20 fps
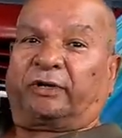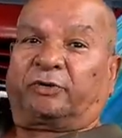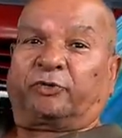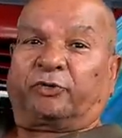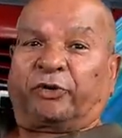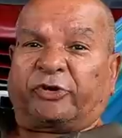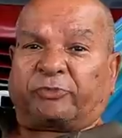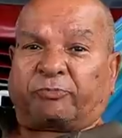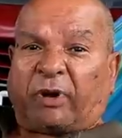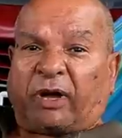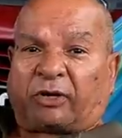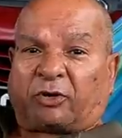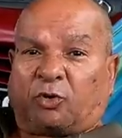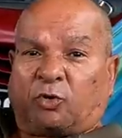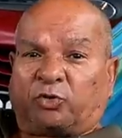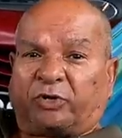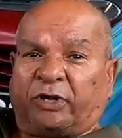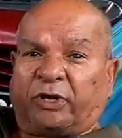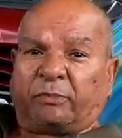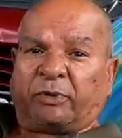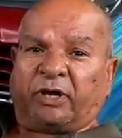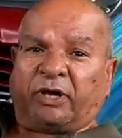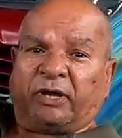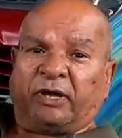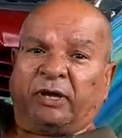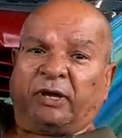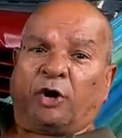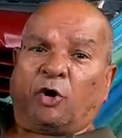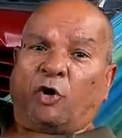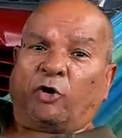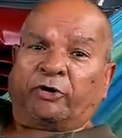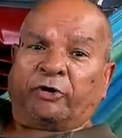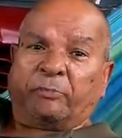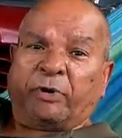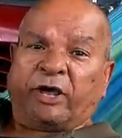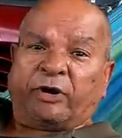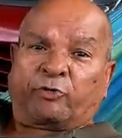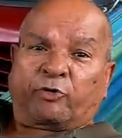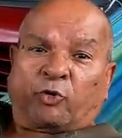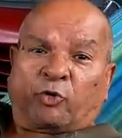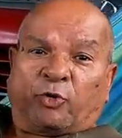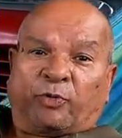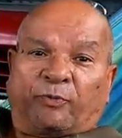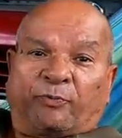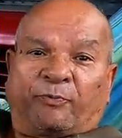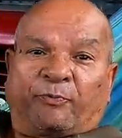to reach back out Debe on the main road.